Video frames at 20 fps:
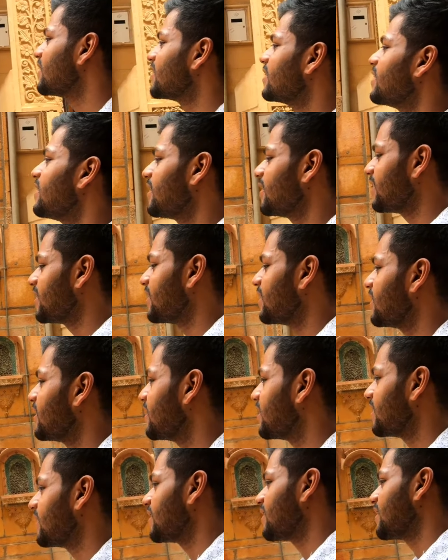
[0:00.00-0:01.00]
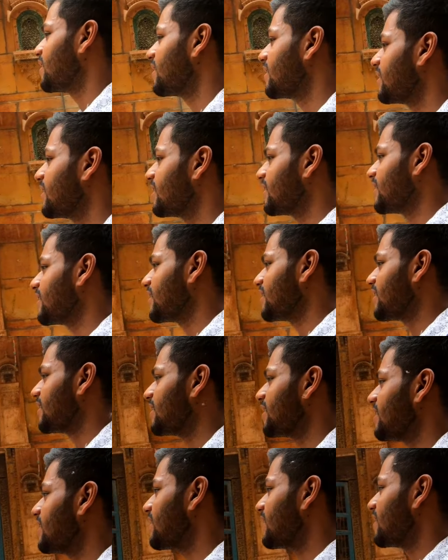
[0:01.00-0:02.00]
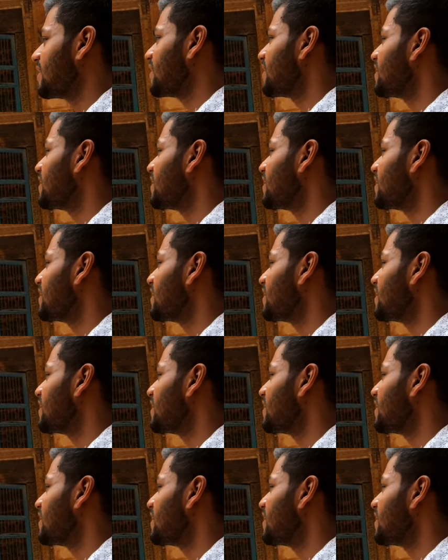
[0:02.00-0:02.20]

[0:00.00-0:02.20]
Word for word: in Jaisalmer are golden in color.